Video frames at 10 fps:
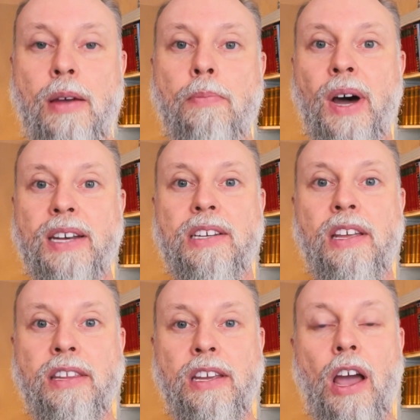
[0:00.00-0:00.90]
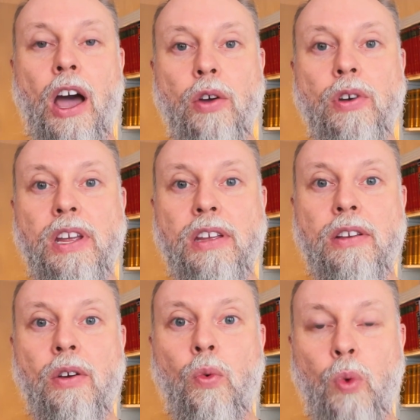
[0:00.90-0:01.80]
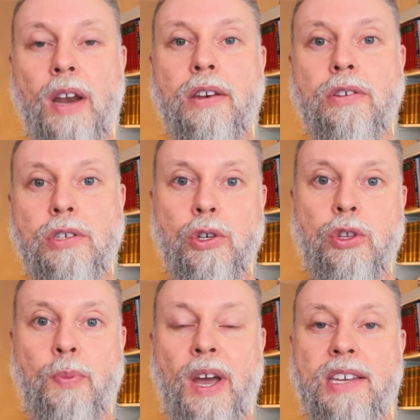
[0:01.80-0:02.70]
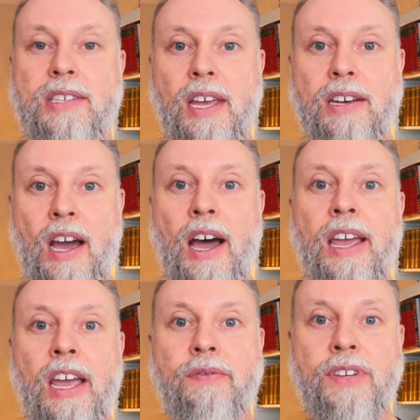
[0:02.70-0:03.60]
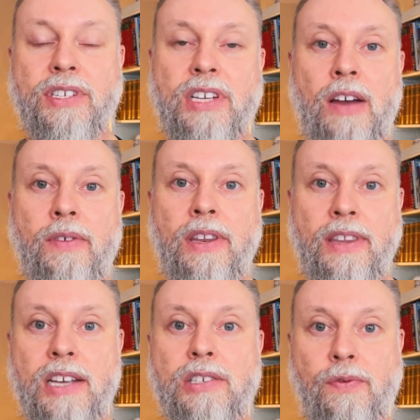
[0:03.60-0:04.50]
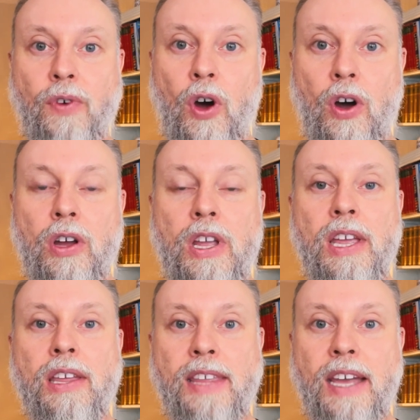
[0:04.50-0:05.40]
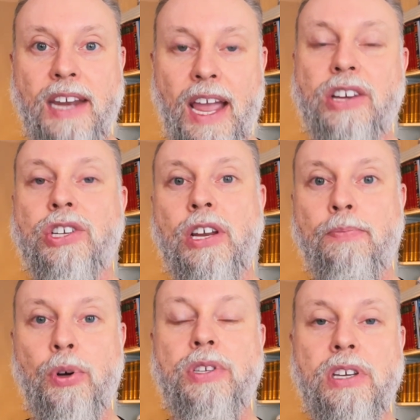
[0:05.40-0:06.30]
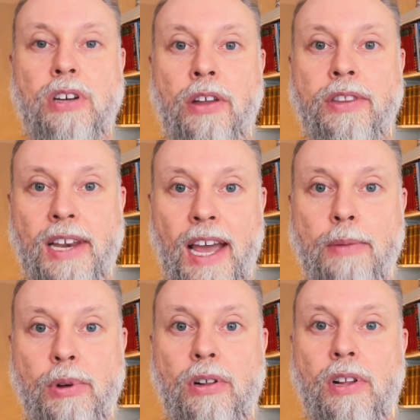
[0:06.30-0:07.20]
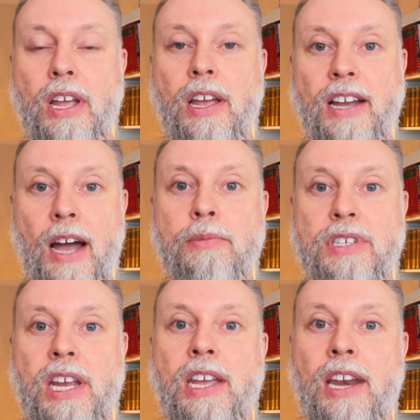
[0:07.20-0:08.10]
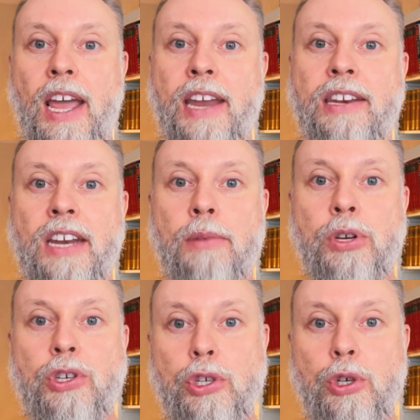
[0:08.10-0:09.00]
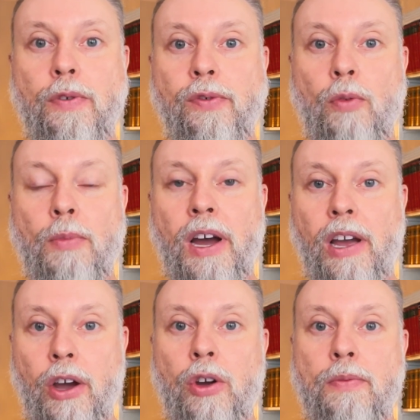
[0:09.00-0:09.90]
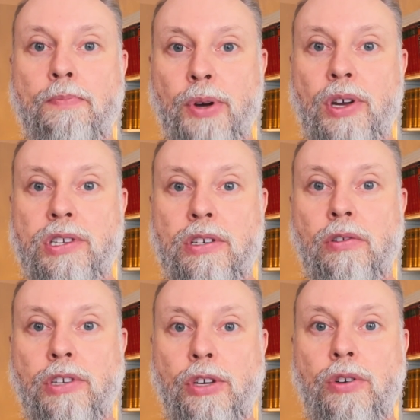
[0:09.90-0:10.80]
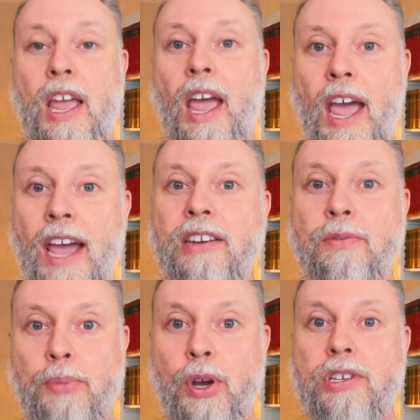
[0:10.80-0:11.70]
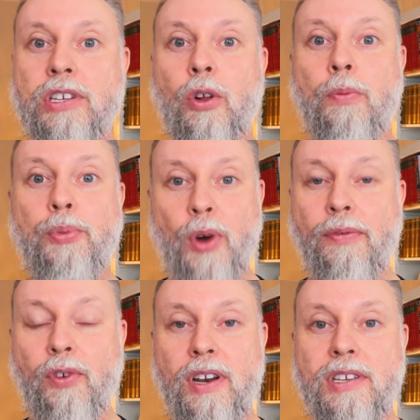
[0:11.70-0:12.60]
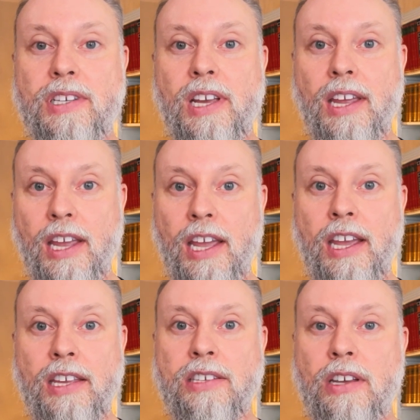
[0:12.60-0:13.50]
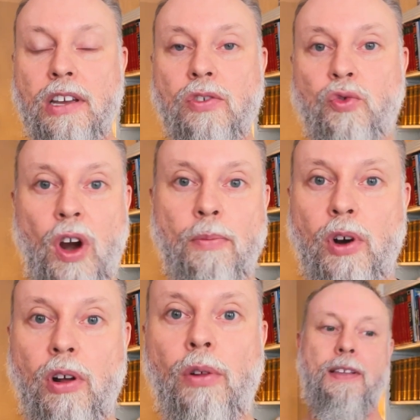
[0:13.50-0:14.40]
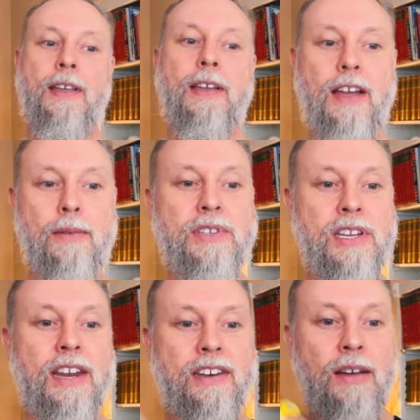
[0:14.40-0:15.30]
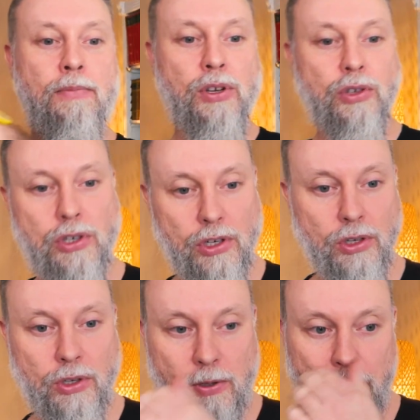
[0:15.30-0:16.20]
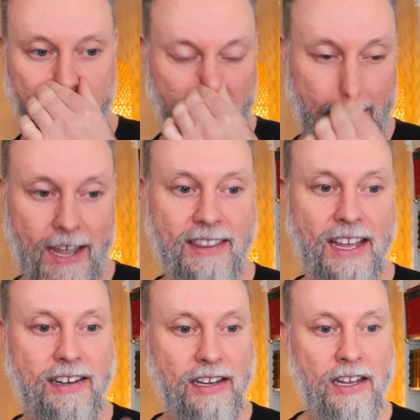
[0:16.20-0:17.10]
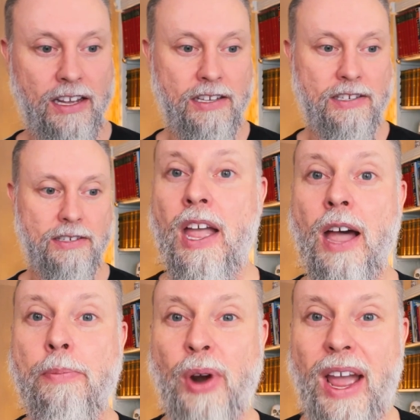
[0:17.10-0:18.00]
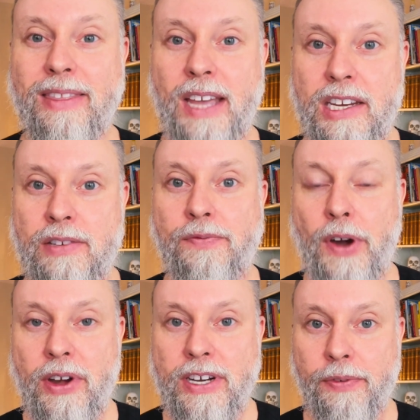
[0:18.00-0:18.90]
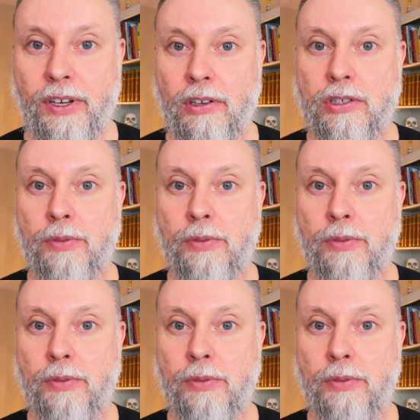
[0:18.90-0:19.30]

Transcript: but the only one toothpaste that I have discovered thus far that actually puts it on the label comes in at number 2 for my own personal use and personal preference is, drumroll, comes in at number 2, and that is a brand that is very difficult to